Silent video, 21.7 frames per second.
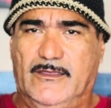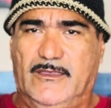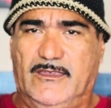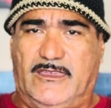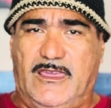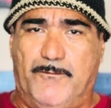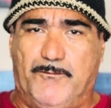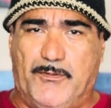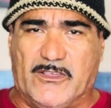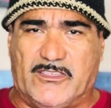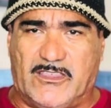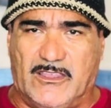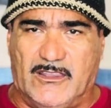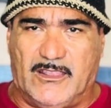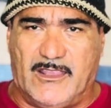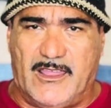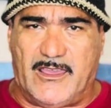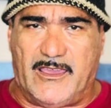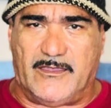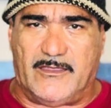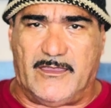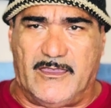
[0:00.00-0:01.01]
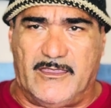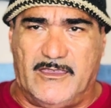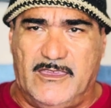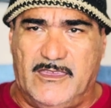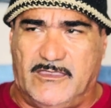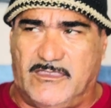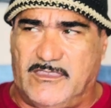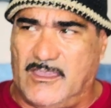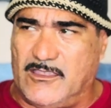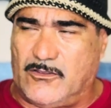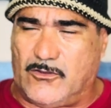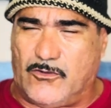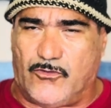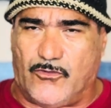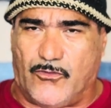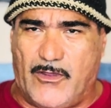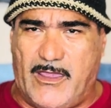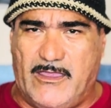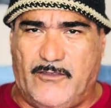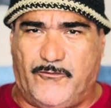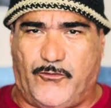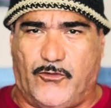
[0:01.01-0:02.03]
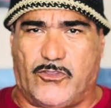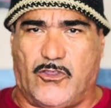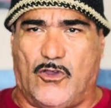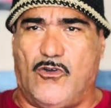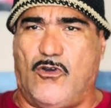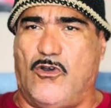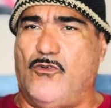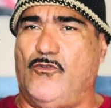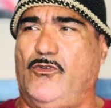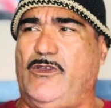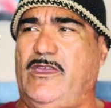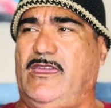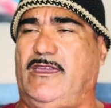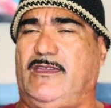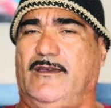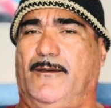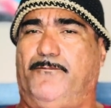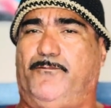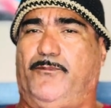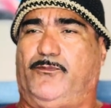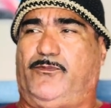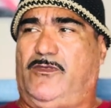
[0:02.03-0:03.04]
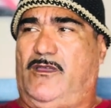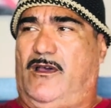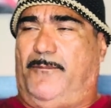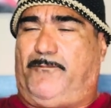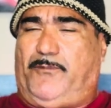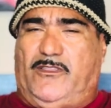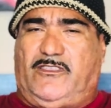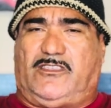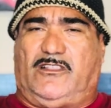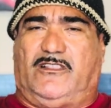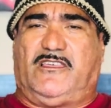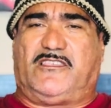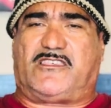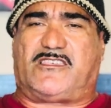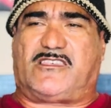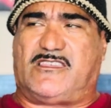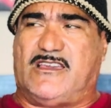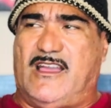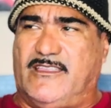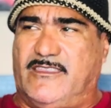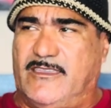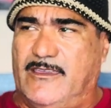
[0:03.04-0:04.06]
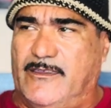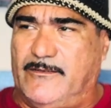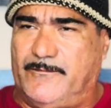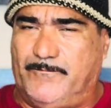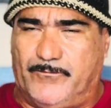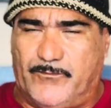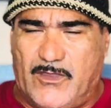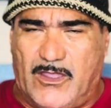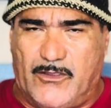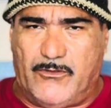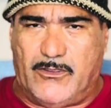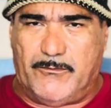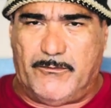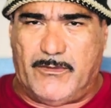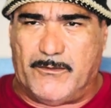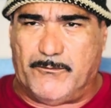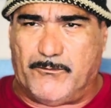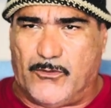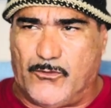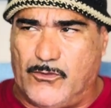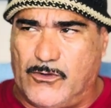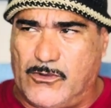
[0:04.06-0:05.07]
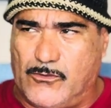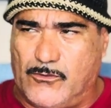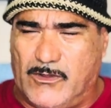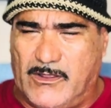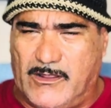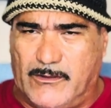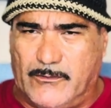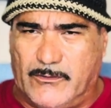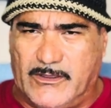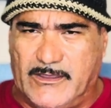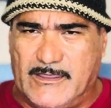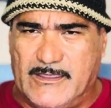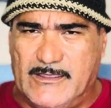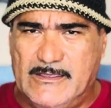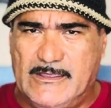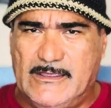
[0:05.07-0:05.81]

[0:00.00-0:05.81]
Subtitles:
keep us in line, and he did great for the whole week up until a Sunday. I remember real well when